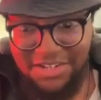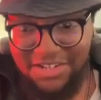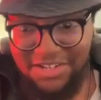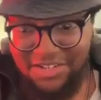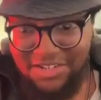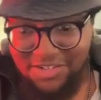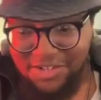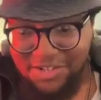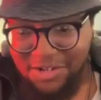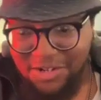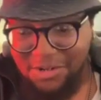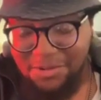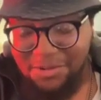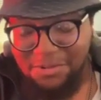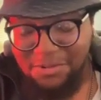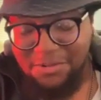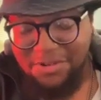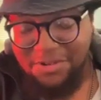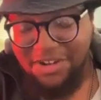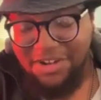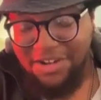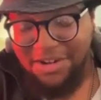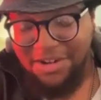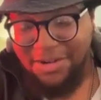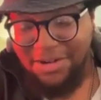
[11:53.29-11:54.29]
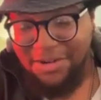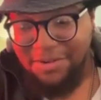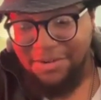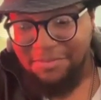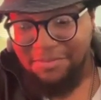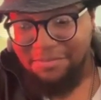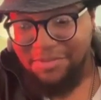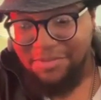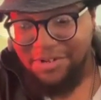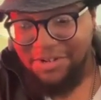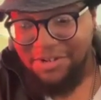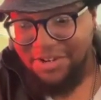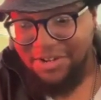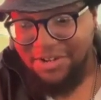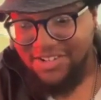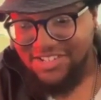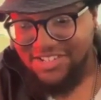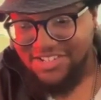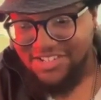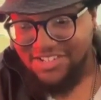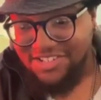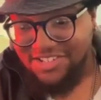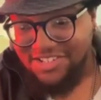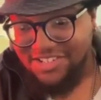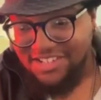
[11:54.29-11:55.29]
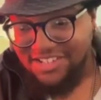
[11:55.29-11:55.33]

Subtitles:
So, but no, it